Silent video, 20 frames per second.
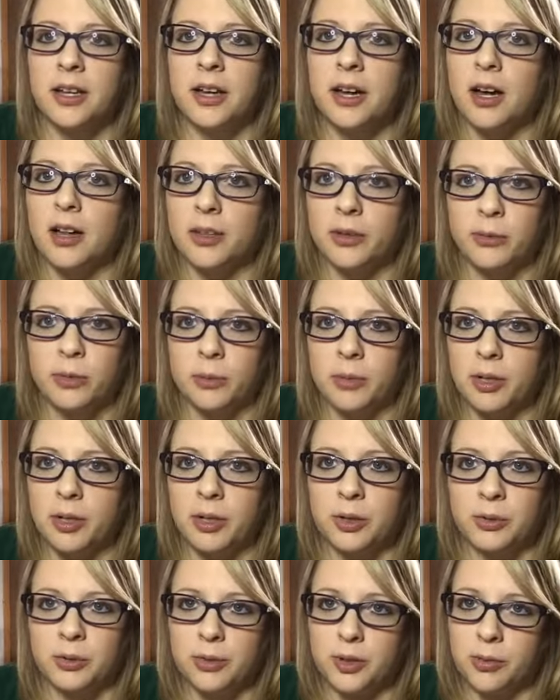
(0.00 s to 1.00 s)
other women
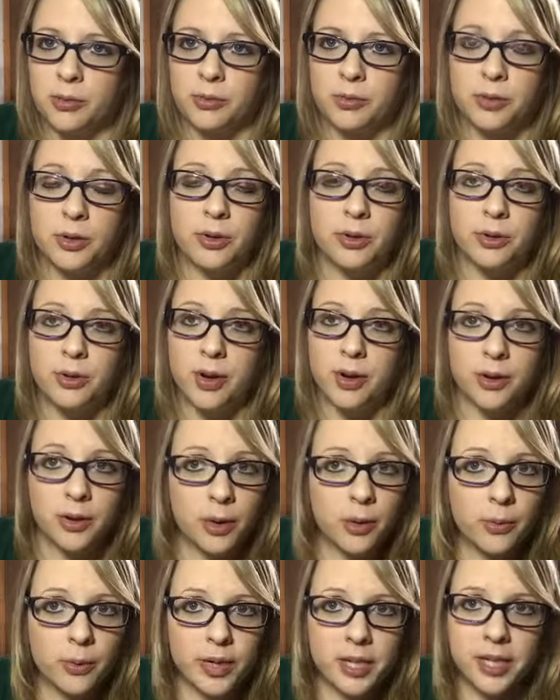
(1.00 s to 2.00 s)
who don't
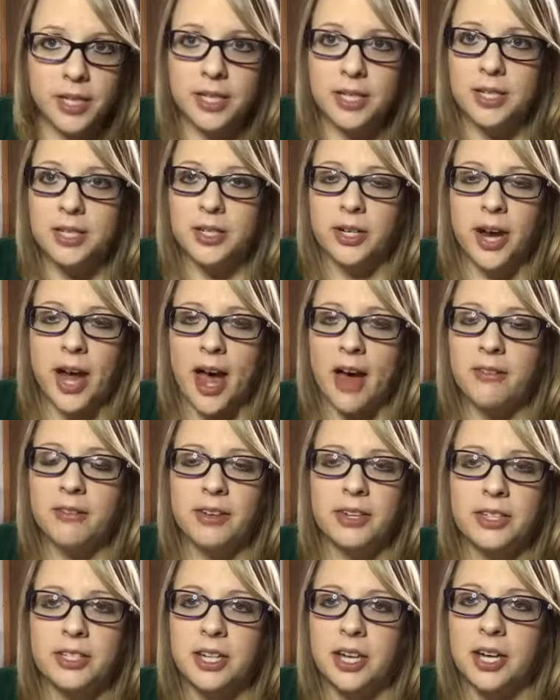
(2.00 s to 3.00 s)
know what it is or have
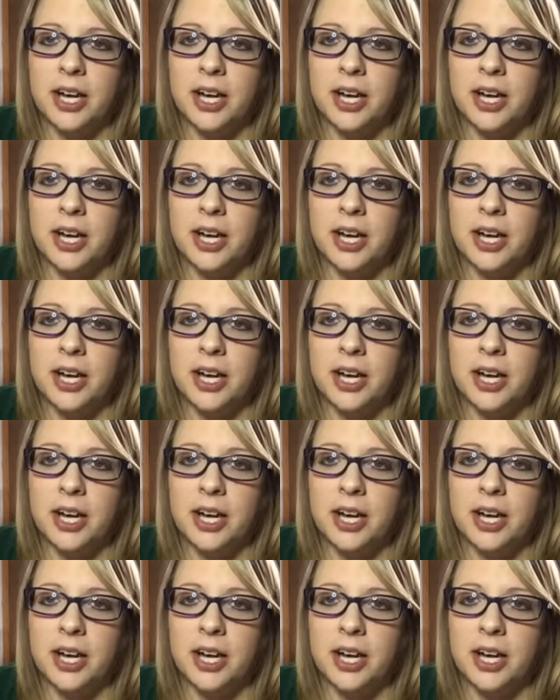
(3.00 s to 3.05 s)
it to